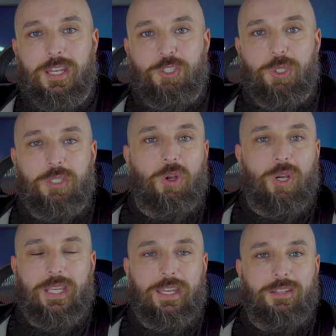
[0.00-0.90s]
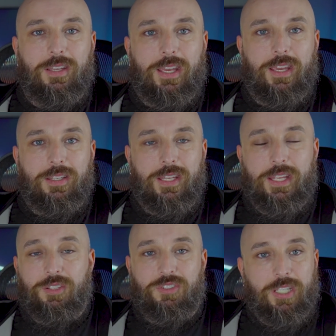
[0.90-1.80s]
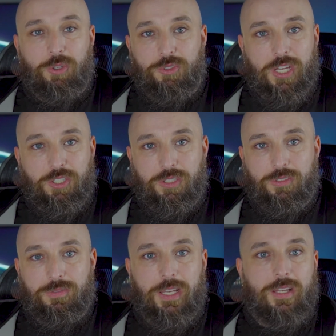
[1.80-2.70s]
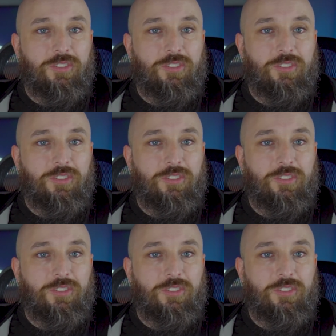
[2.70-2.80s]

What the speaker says: is you can log in and in a single session,